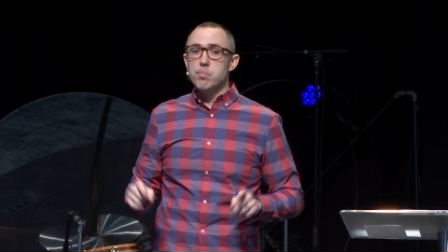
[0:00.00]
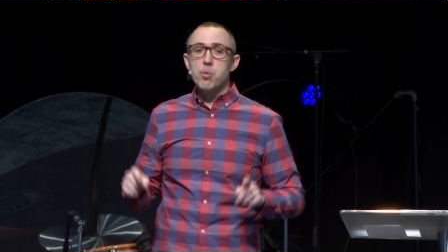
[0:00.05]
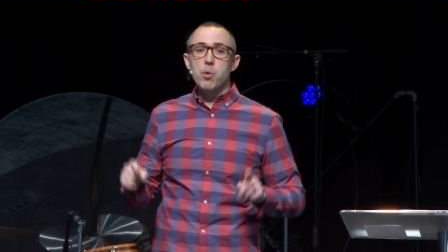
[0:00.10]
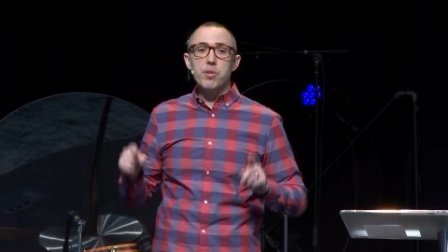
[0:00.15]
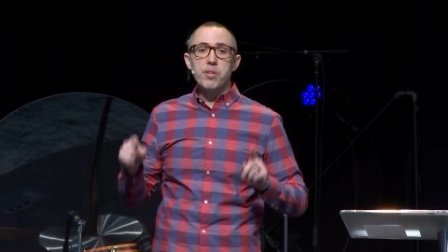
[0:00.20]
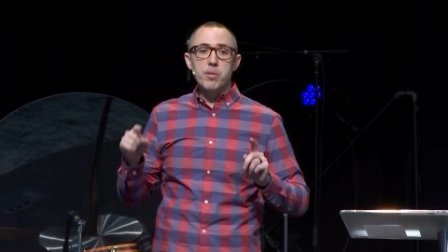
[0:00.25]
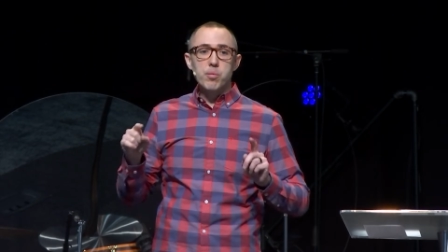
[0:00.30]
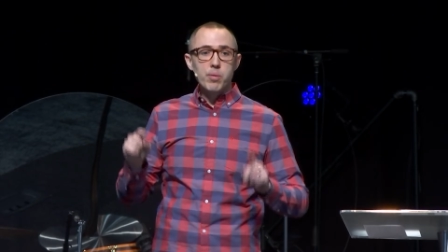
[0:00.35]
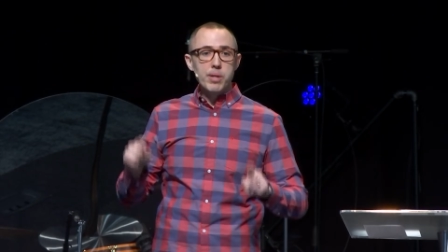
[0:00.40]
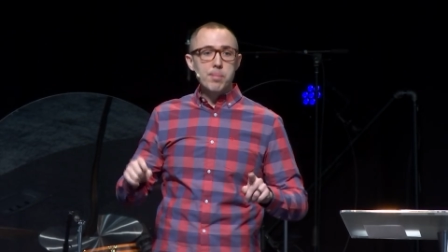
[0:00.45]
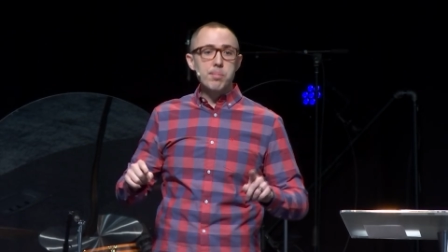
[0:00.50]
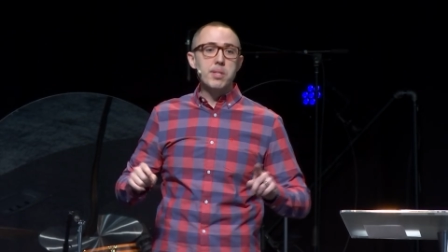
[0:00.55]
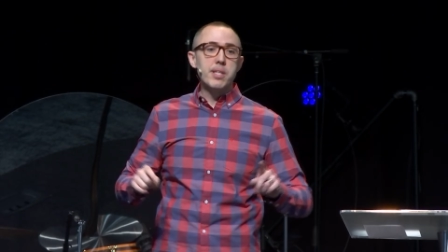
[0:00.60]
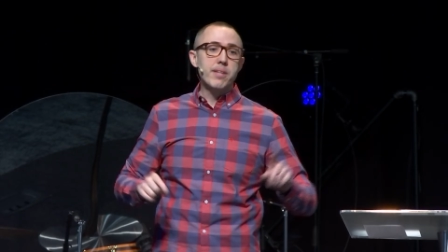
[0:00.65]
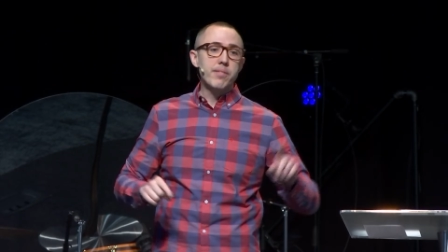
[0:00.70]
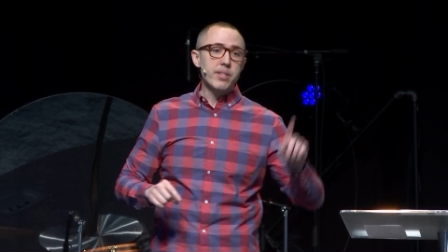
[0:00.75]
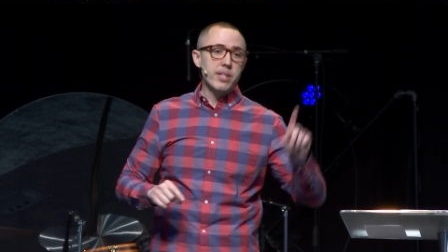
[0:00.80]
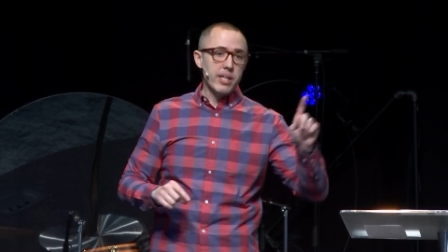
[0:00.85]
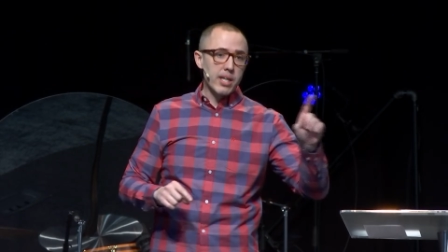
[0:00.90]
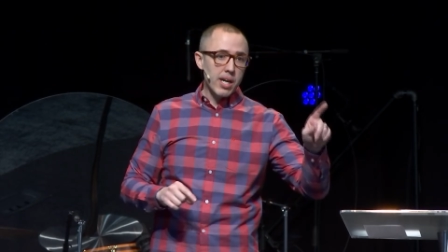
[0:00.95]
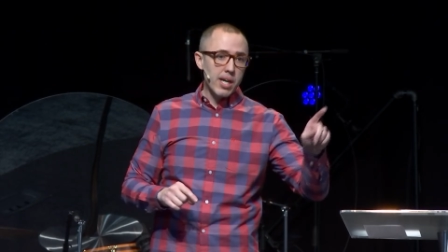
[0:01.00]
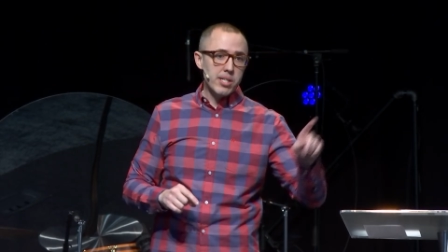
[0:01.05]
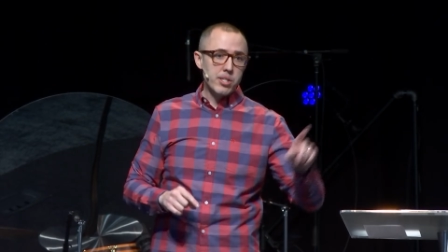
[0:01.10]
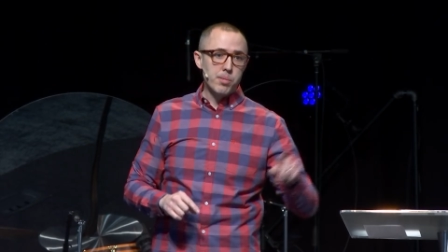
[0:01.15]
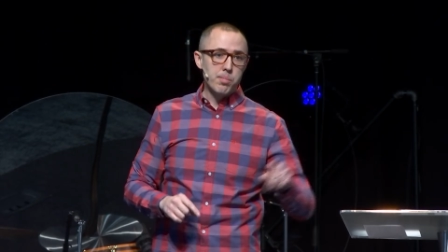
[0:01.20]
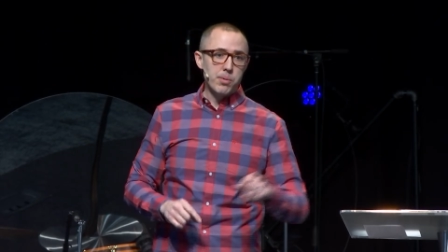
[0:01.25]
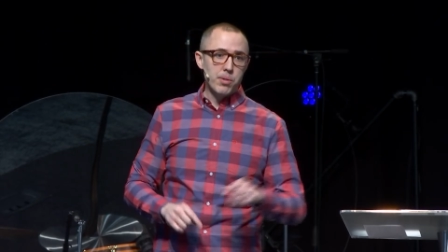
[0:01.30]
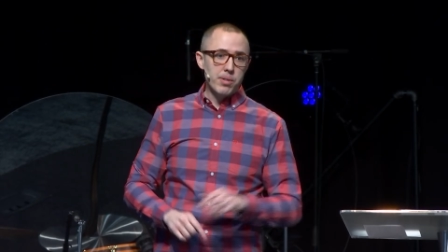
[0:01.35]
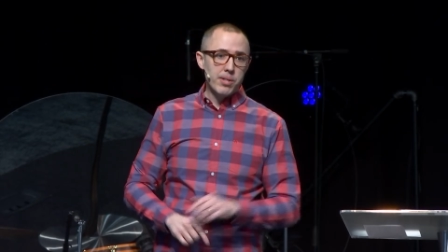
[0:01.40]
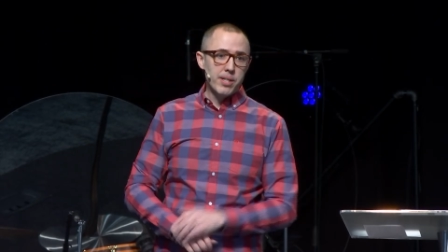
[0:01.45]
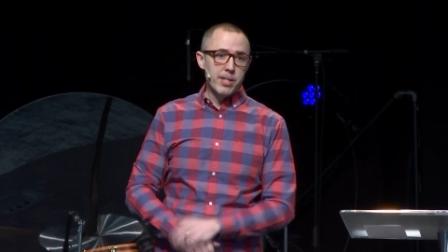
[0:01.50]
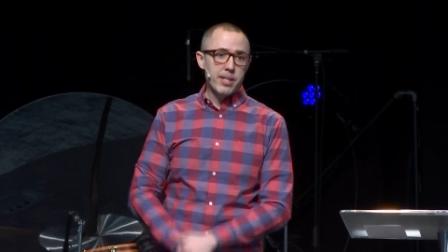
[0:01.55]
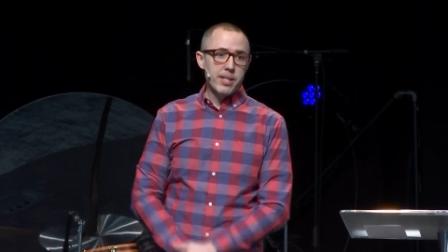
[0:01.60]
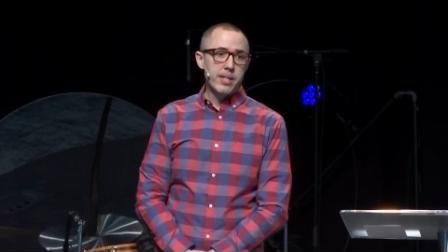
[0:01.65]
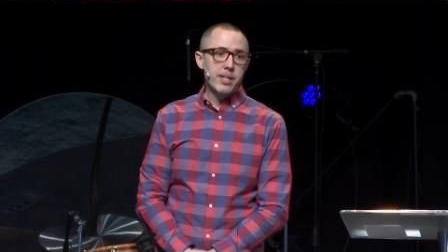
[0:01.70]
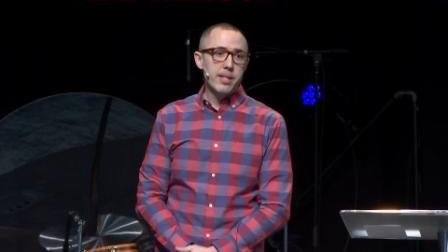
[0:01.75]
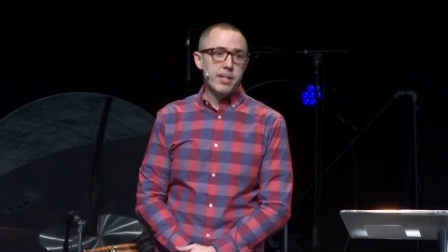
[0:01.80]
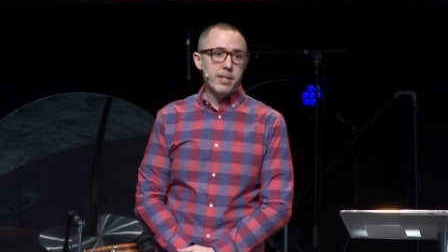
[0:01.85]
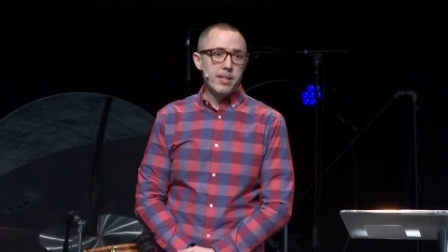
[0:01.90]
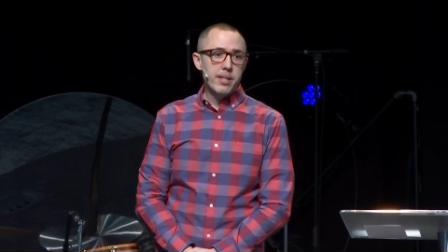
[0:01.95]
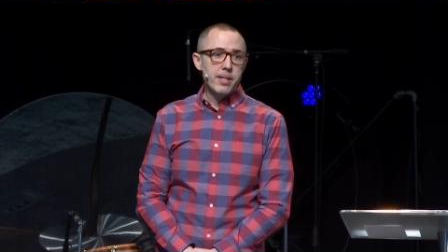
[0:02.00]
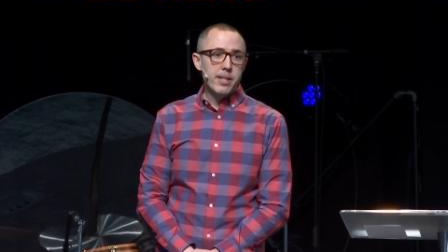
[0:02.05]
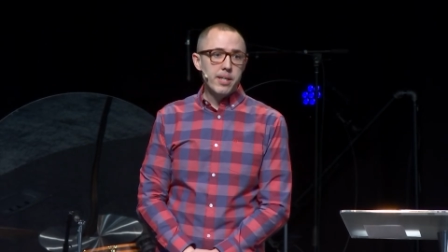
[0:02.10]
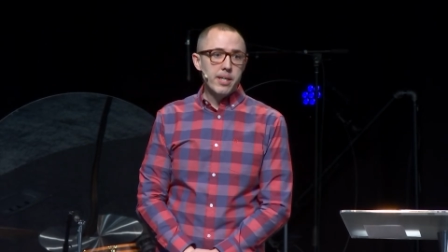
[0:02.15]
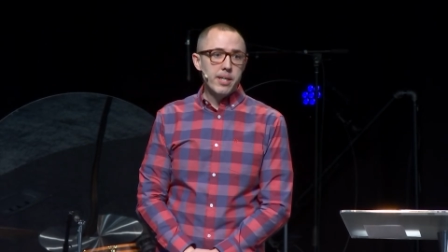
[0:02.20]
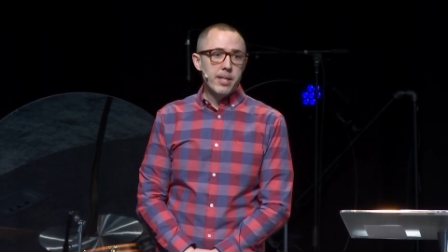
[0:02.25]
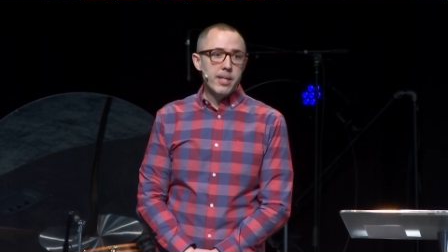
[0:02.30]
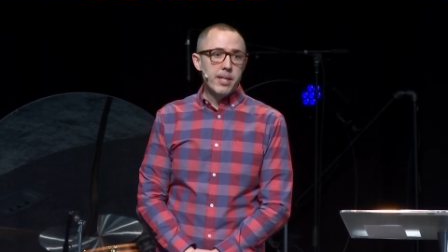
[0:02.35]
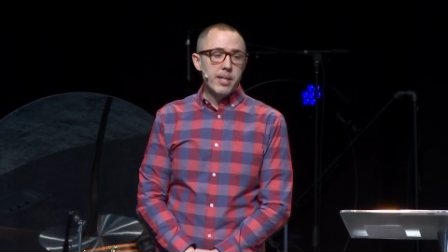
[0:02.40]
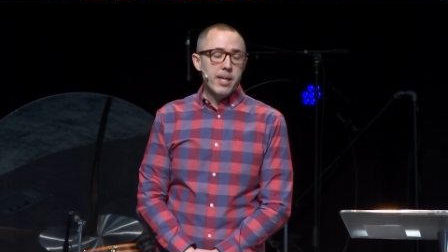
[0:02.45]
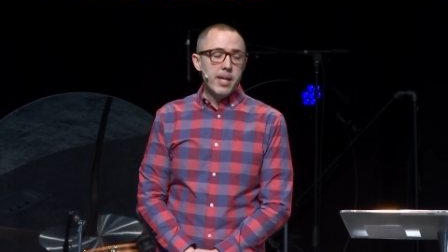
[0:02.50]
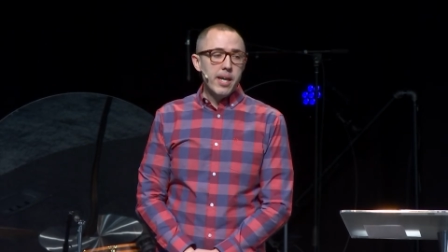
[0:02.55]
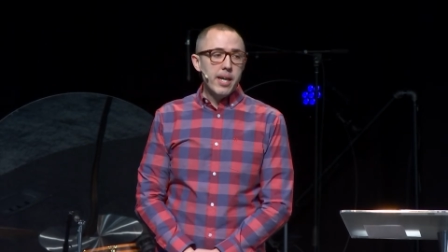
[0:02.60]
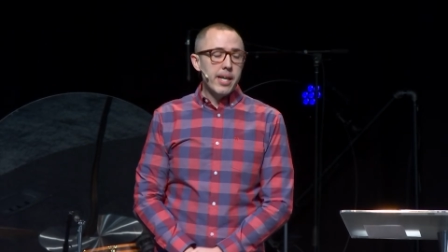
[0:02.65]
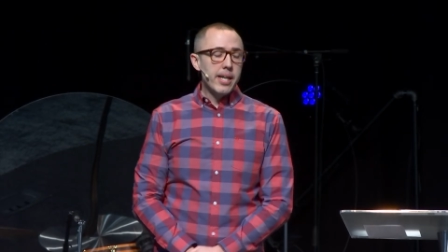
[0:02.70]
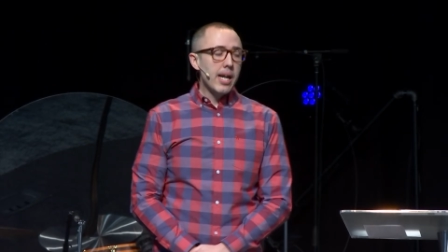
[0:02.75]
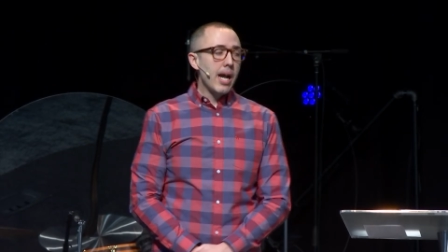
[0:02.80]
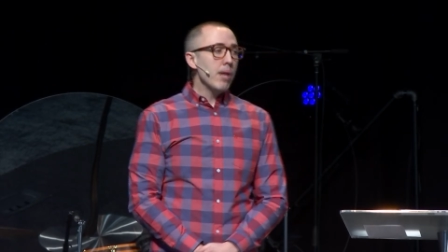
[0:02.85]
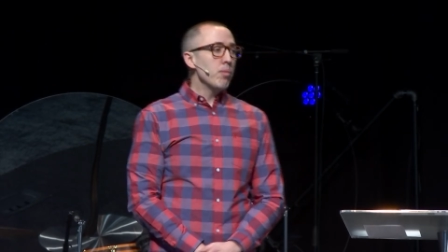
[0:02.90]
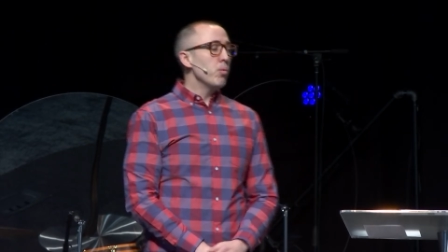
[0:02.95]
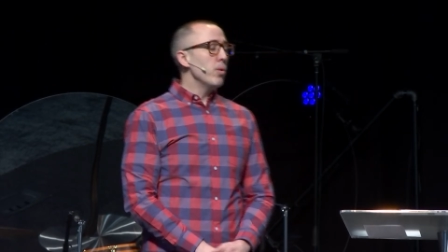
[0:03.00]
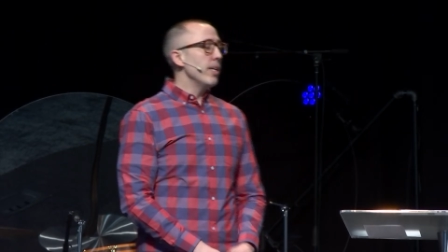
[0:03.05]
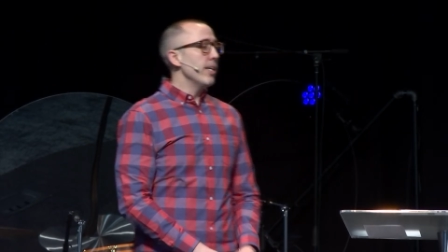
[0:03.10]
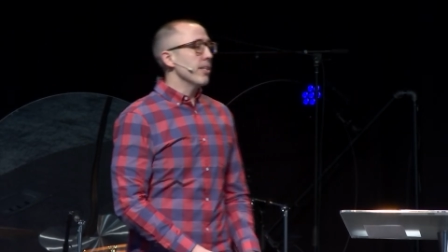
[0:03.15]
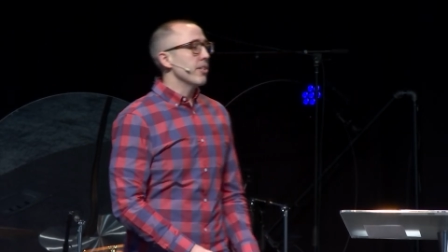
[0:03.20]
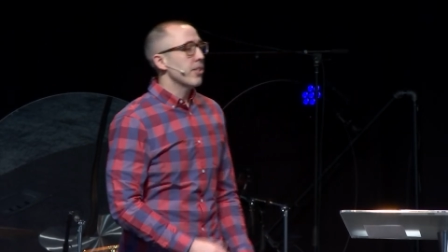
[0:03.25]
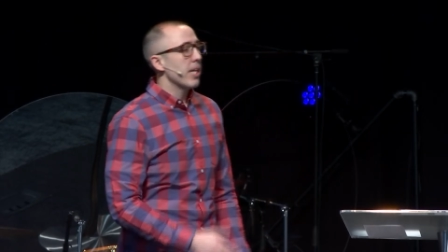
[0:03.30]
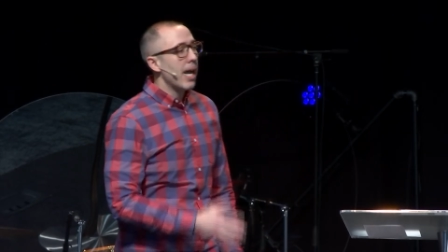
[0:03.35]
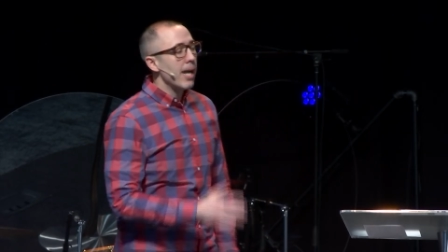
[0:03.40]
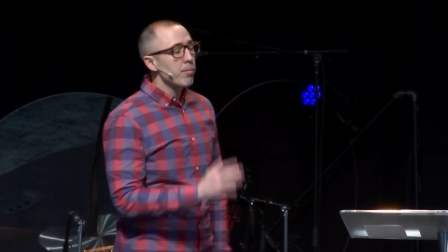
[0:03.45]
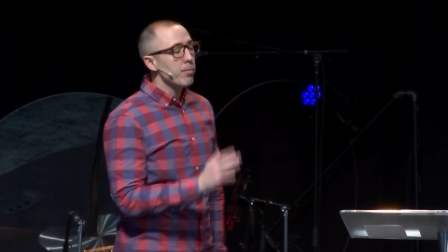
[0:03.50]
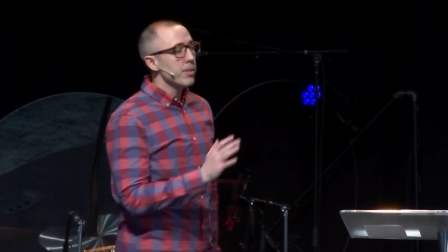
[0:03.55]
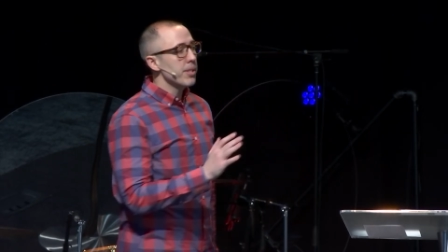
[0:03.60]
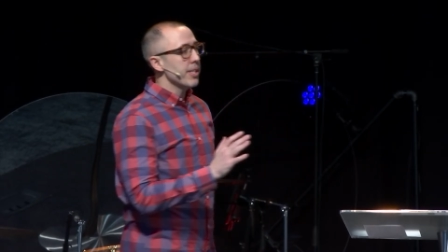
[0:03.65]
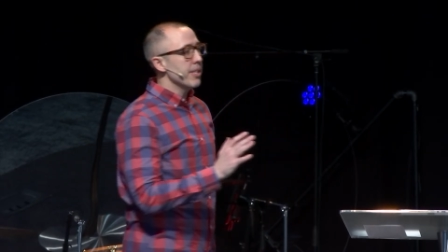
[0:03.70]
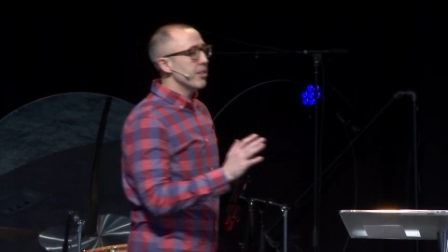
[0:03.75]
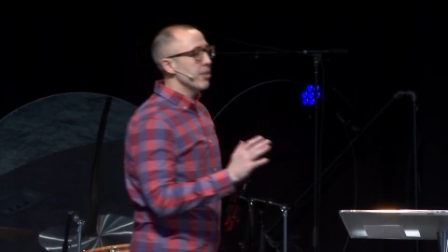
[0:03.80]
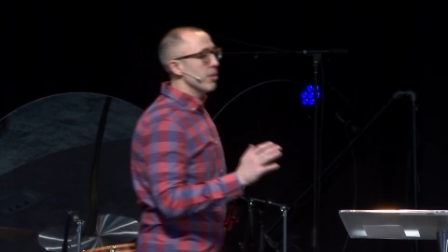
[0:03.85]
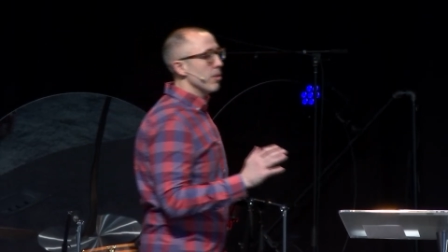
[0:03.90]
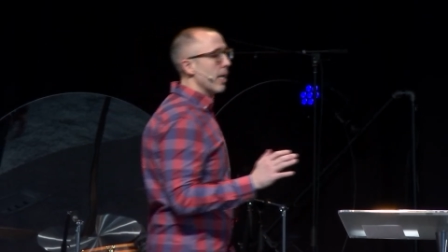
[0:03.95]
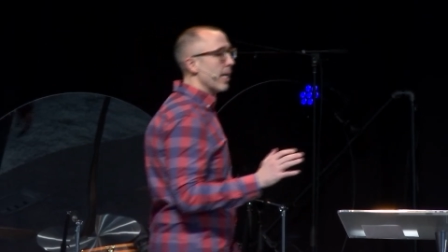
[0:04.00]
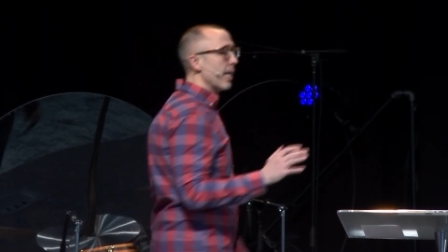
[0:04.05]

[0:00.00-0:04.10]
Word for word: more than we believe in the gospel. And I wish, I really do.